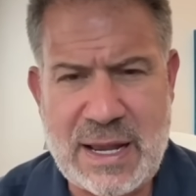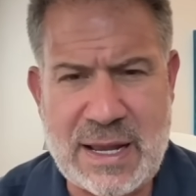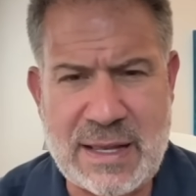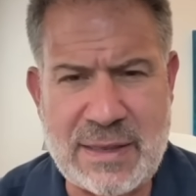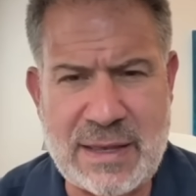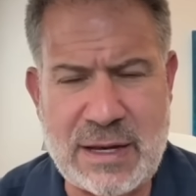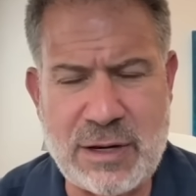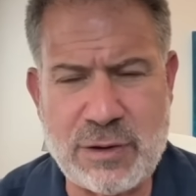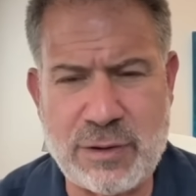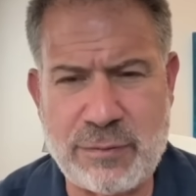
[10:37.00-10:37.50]
And
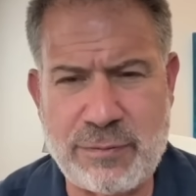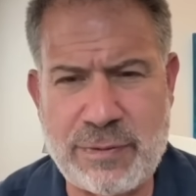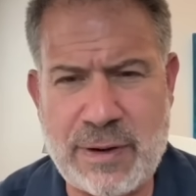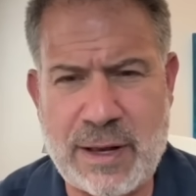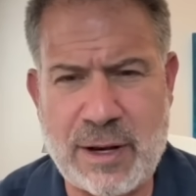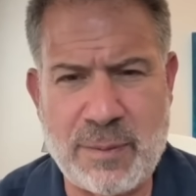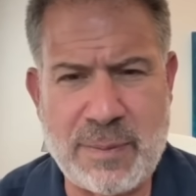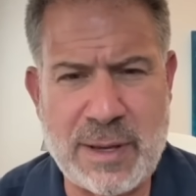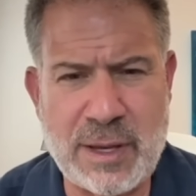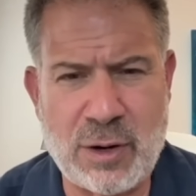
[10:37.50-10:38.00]
then you can
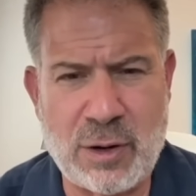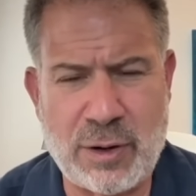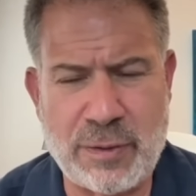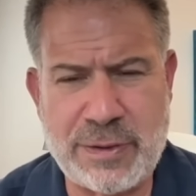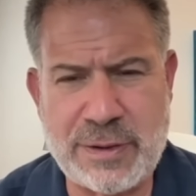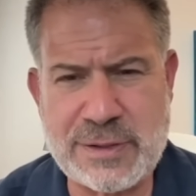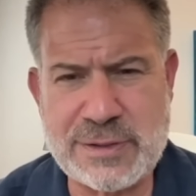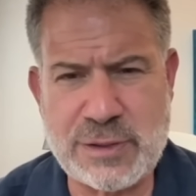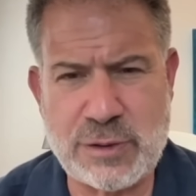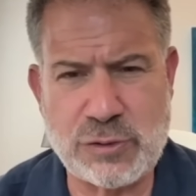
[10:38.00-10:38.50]
follow me on all
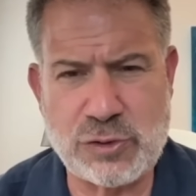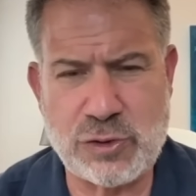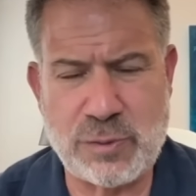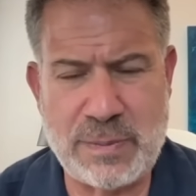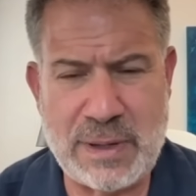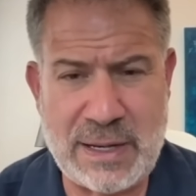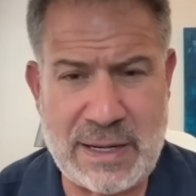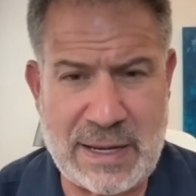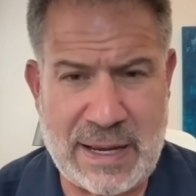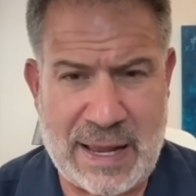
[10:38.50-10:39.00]
things social
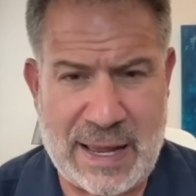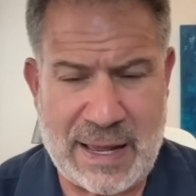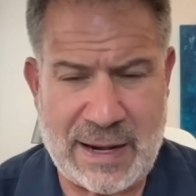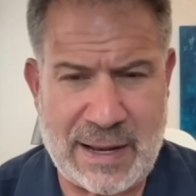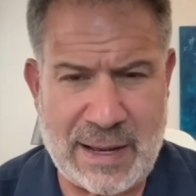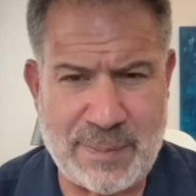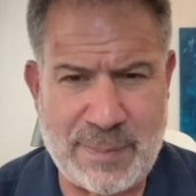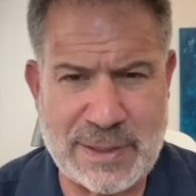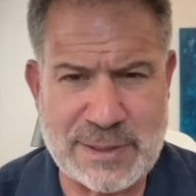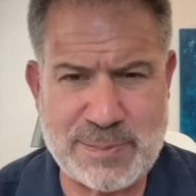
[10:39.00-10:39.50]
media at
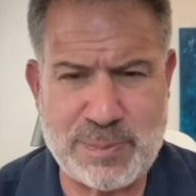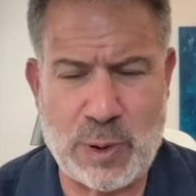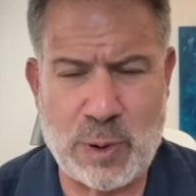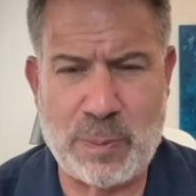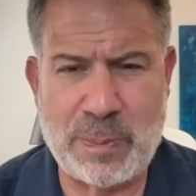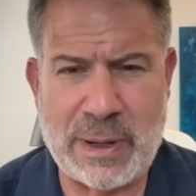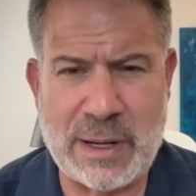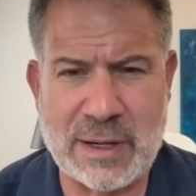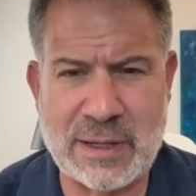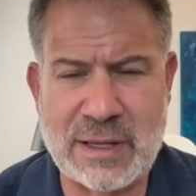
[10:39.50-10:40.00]
MS
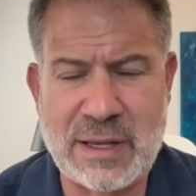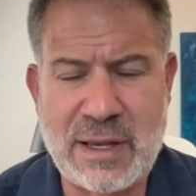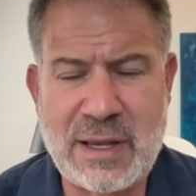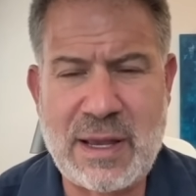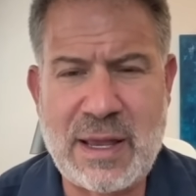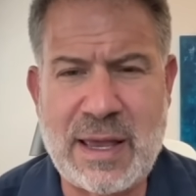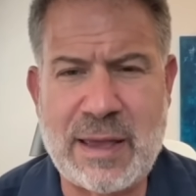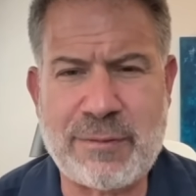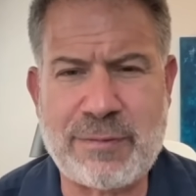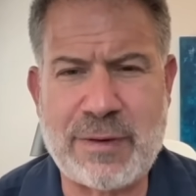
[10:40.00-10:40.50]
Popok
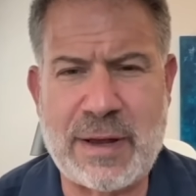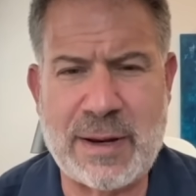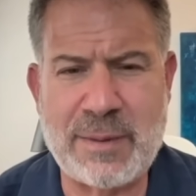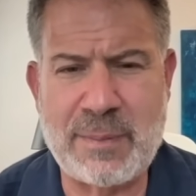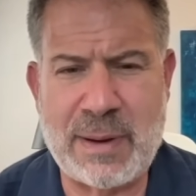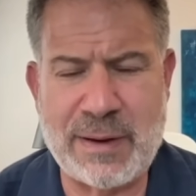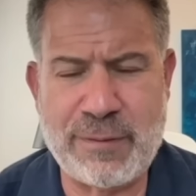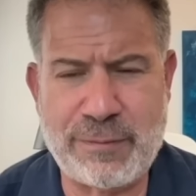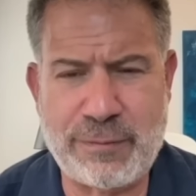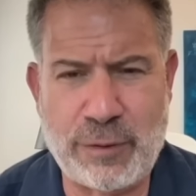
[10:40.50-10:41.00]
and find
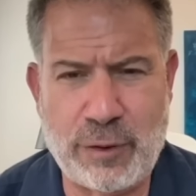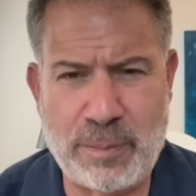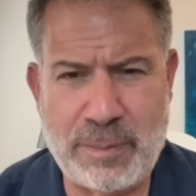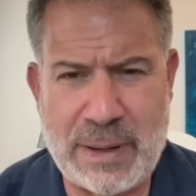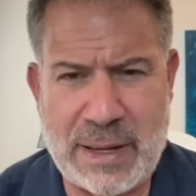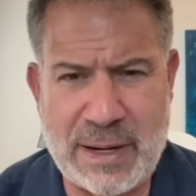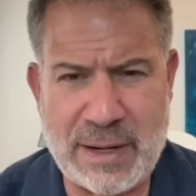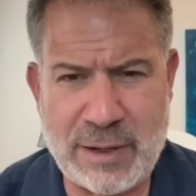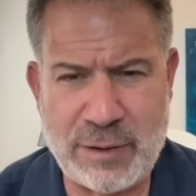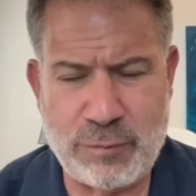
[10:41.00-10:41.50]
my full
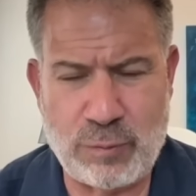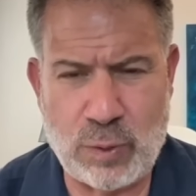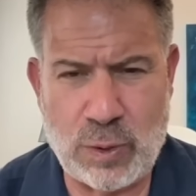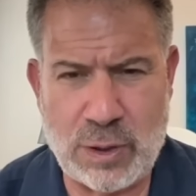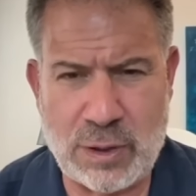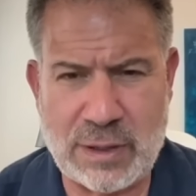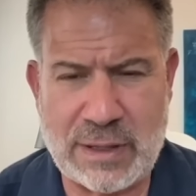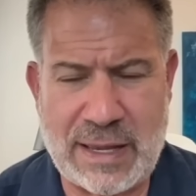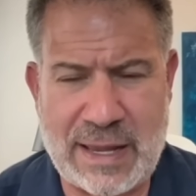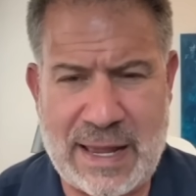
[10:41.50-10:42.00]
body of
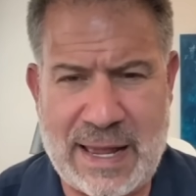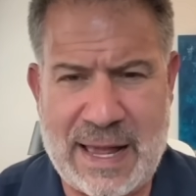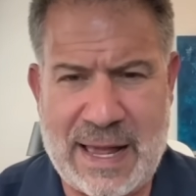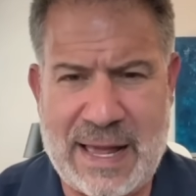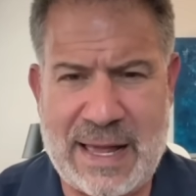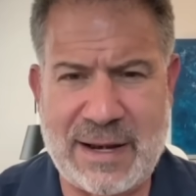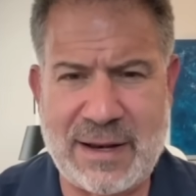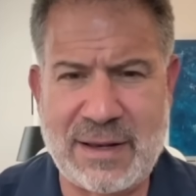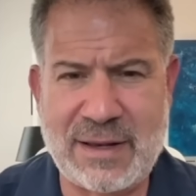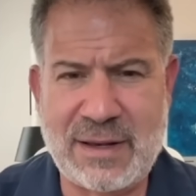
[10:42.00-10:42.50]
work
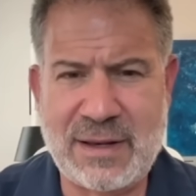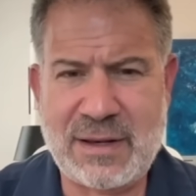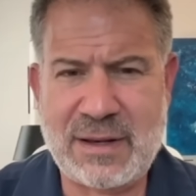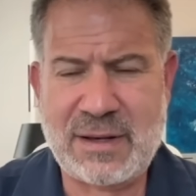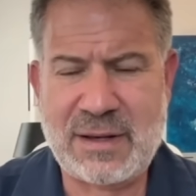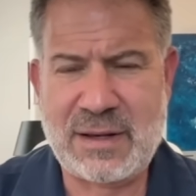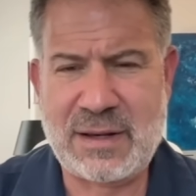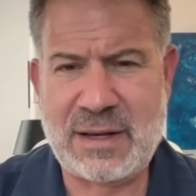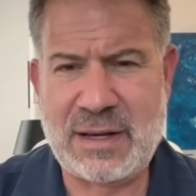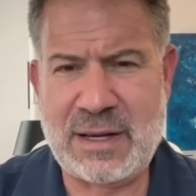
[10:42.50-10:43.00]
at
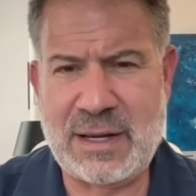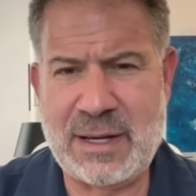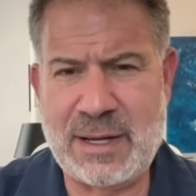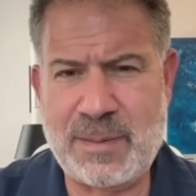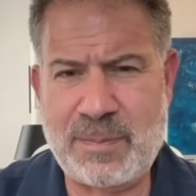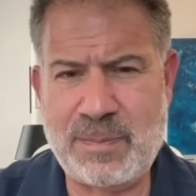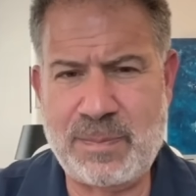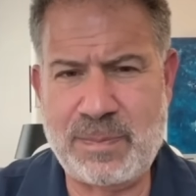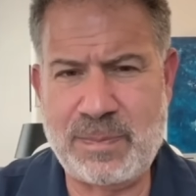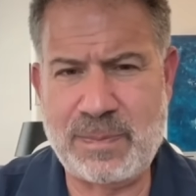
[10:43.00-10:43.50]

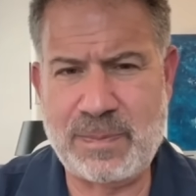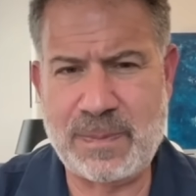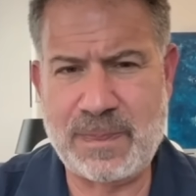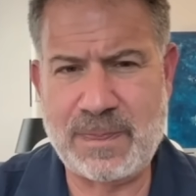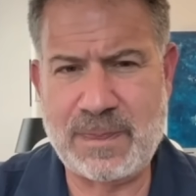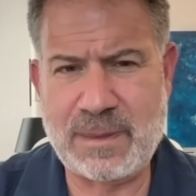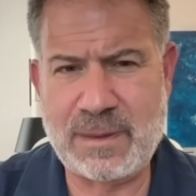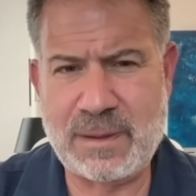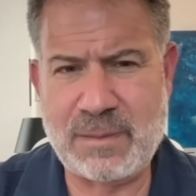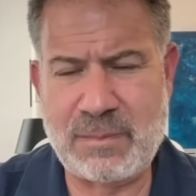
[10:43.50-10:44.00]
MeidasTouch
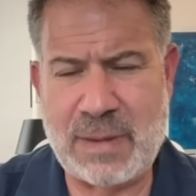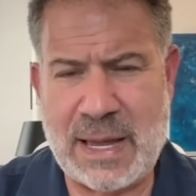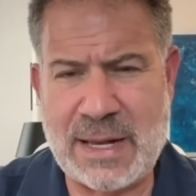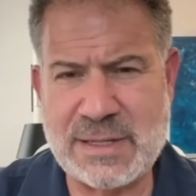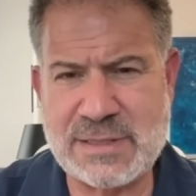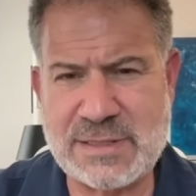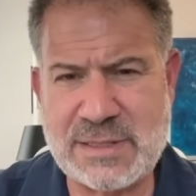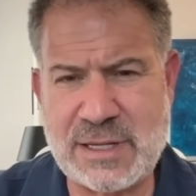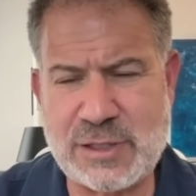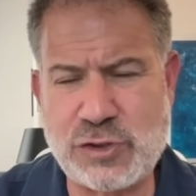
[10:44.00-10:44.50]

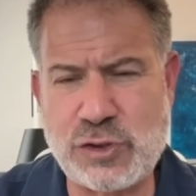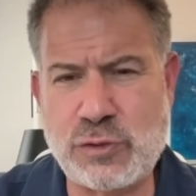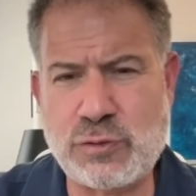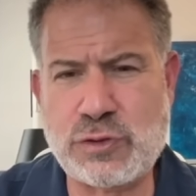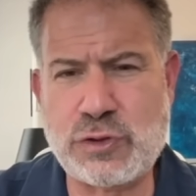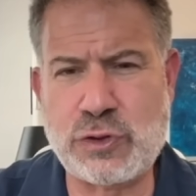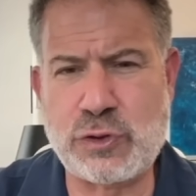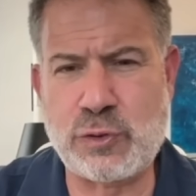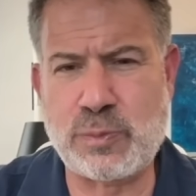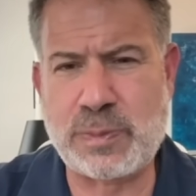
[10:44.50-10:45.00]

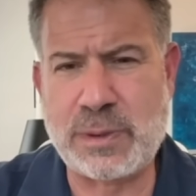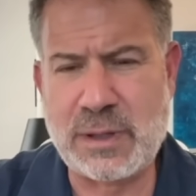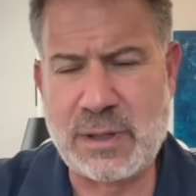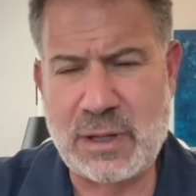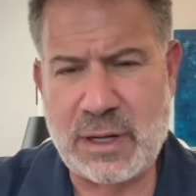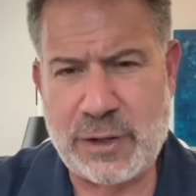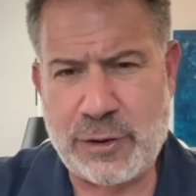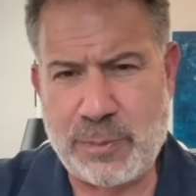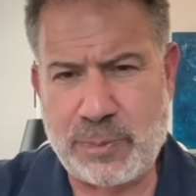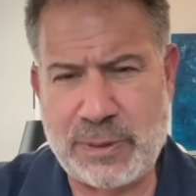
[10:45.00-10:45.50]
YouTube
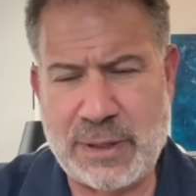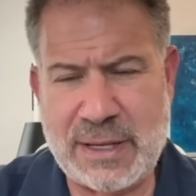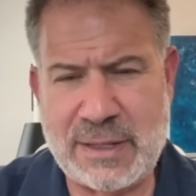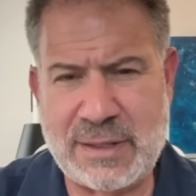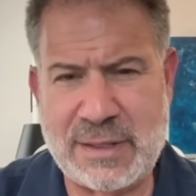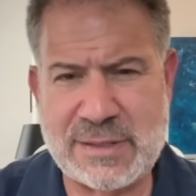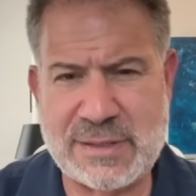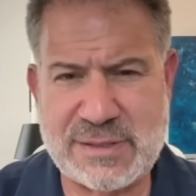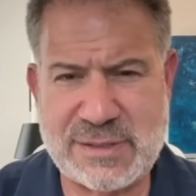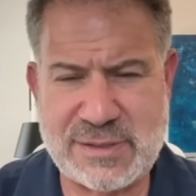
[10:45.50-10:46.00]
under
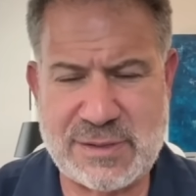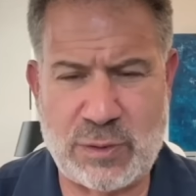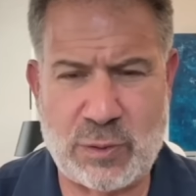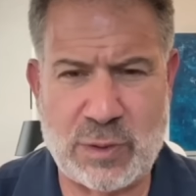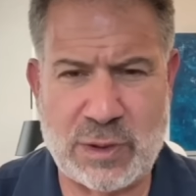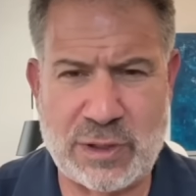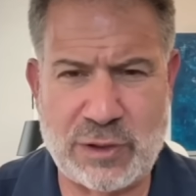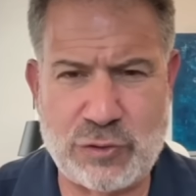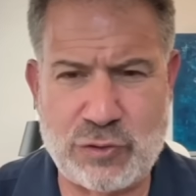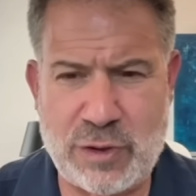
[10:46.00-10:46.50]
playlists
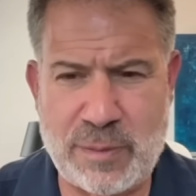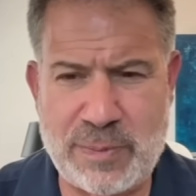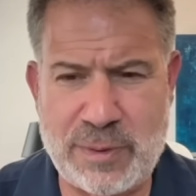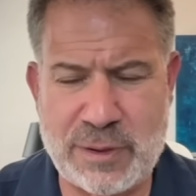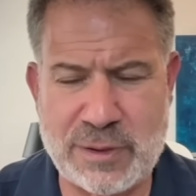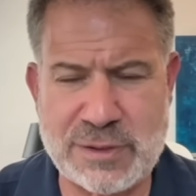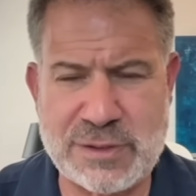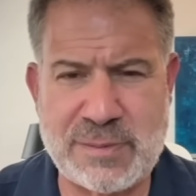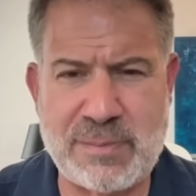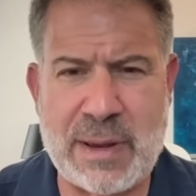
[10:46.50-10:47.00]
or
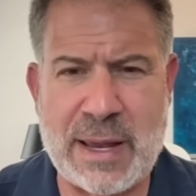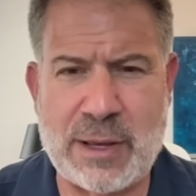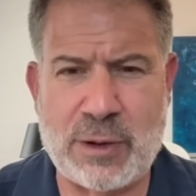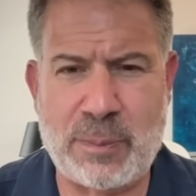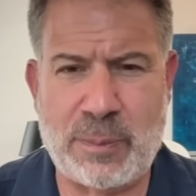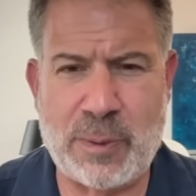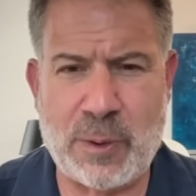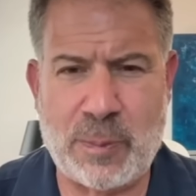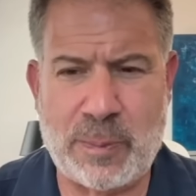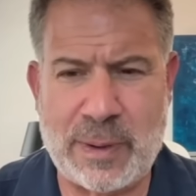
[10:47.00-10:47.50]
contributors at Michael
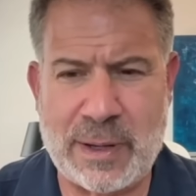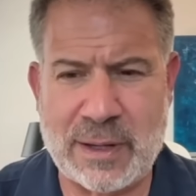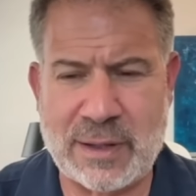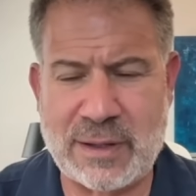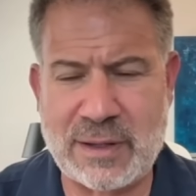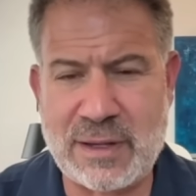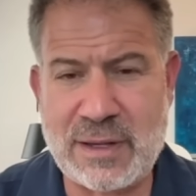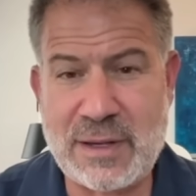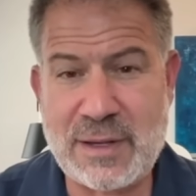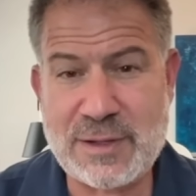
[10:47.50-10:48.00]
Popok.